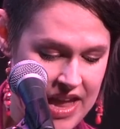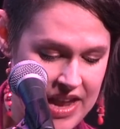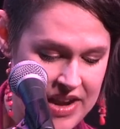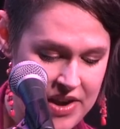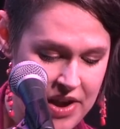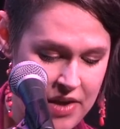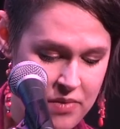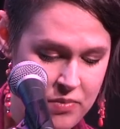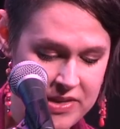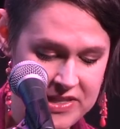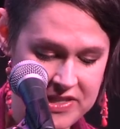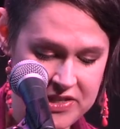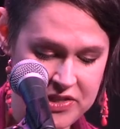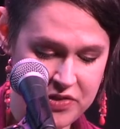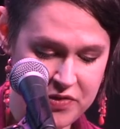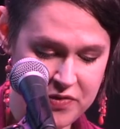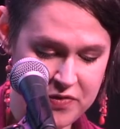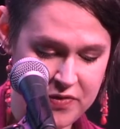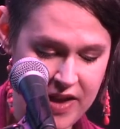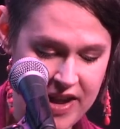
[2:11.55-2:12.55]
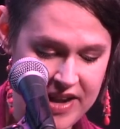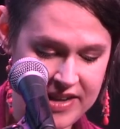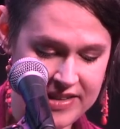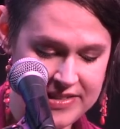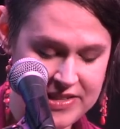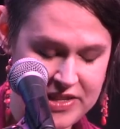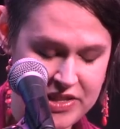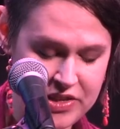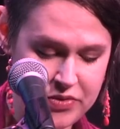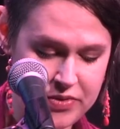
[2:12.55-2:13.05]
not one so fine
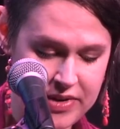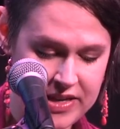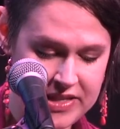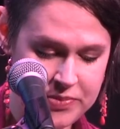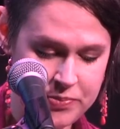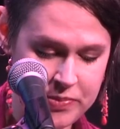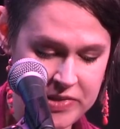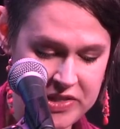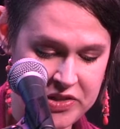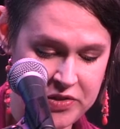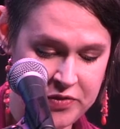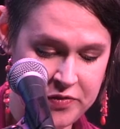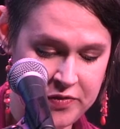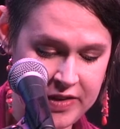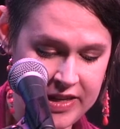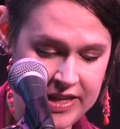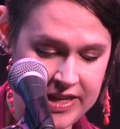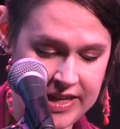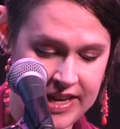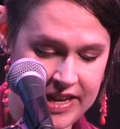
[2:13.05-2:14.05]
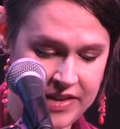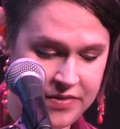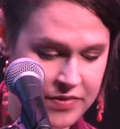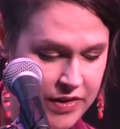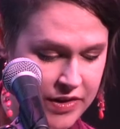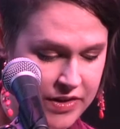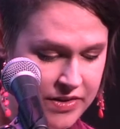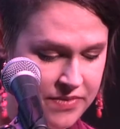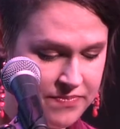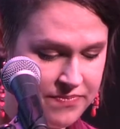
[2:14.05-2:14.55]
as the dress Mr. V gave
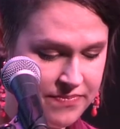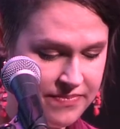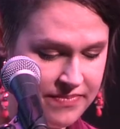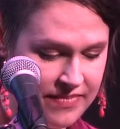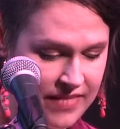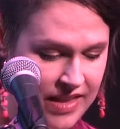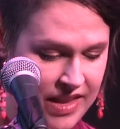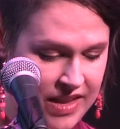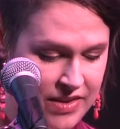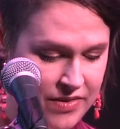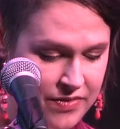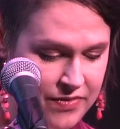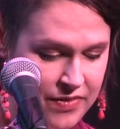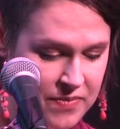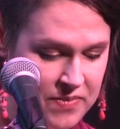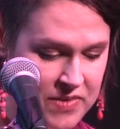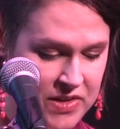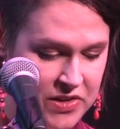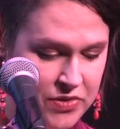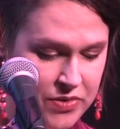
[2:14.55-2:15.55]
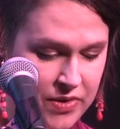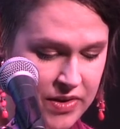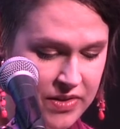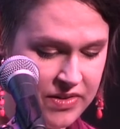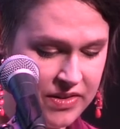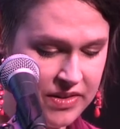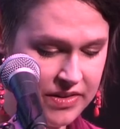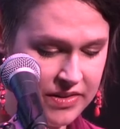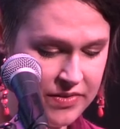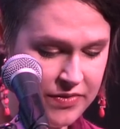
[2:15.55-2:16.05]
her from the
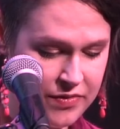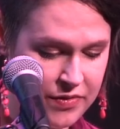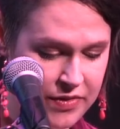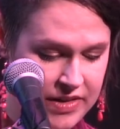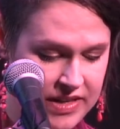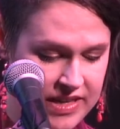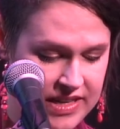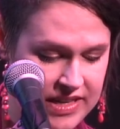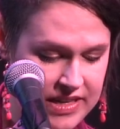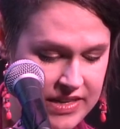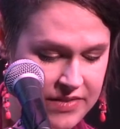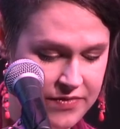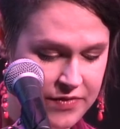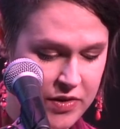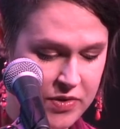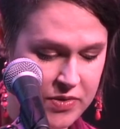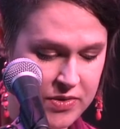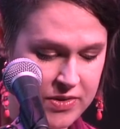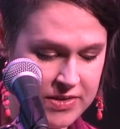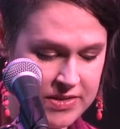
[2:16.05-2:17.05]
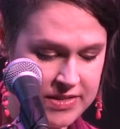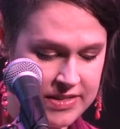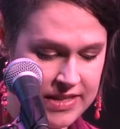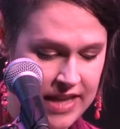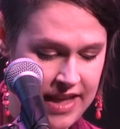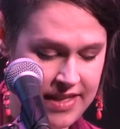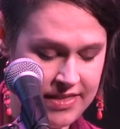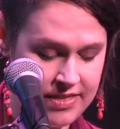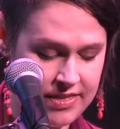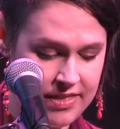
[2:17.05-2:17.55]
trunk for needy voters
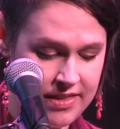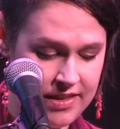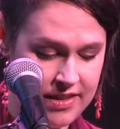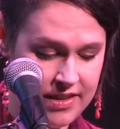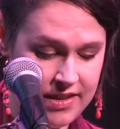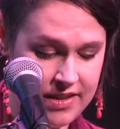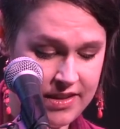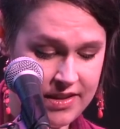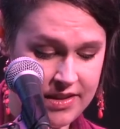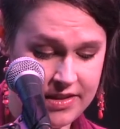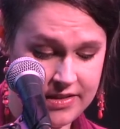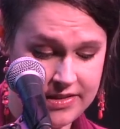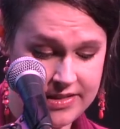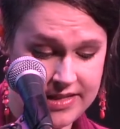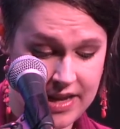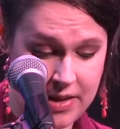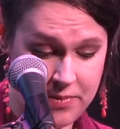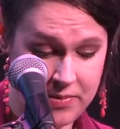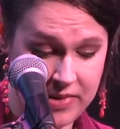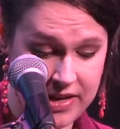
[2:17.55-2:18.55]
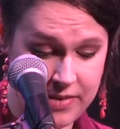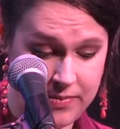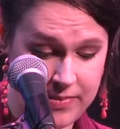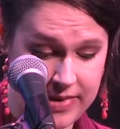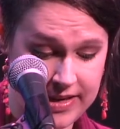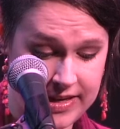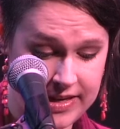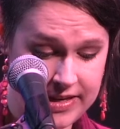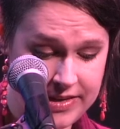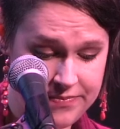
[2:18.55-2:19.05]
at the Tammany
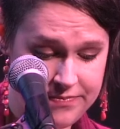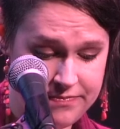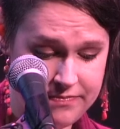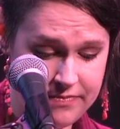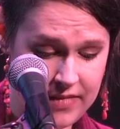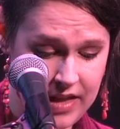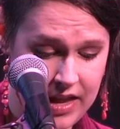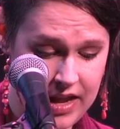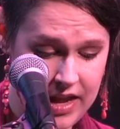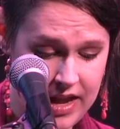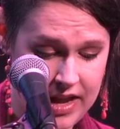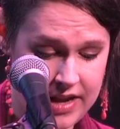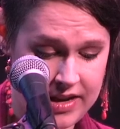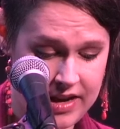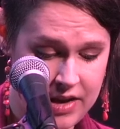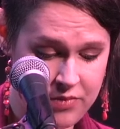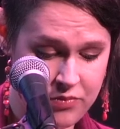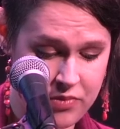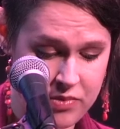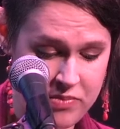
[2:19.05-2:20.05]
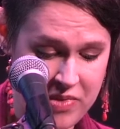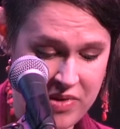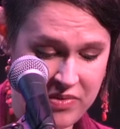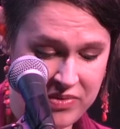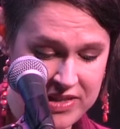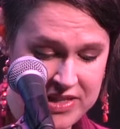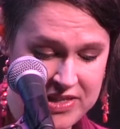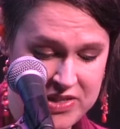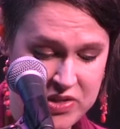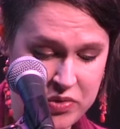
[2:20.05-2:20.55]
meeting, and not
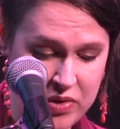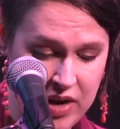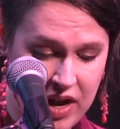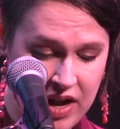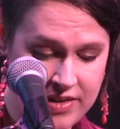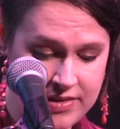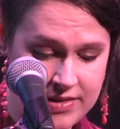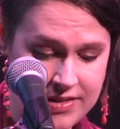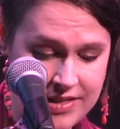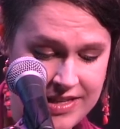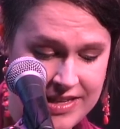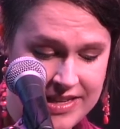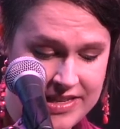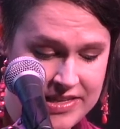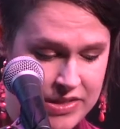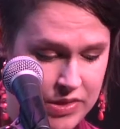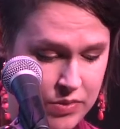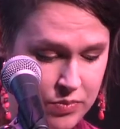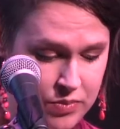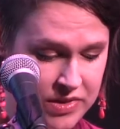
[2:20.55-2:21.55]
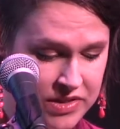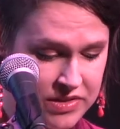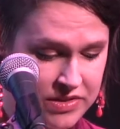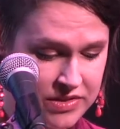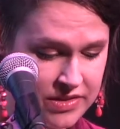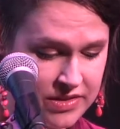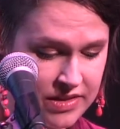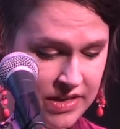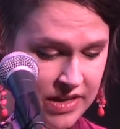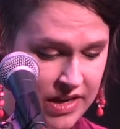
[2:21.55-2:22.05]
remotely so costly as the
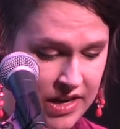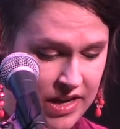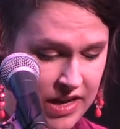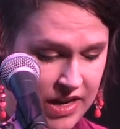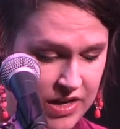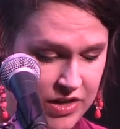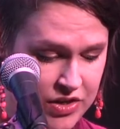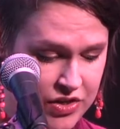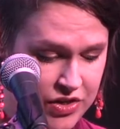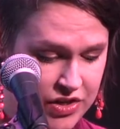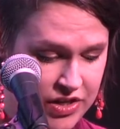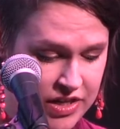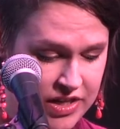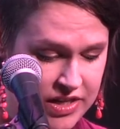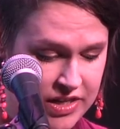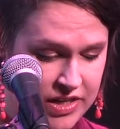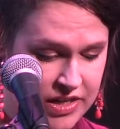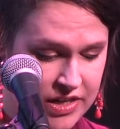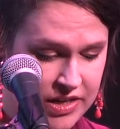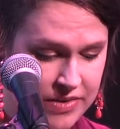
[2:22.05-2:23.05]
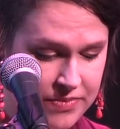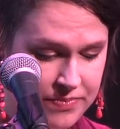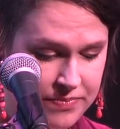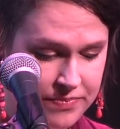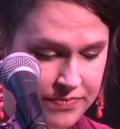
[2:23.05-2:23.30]
ones she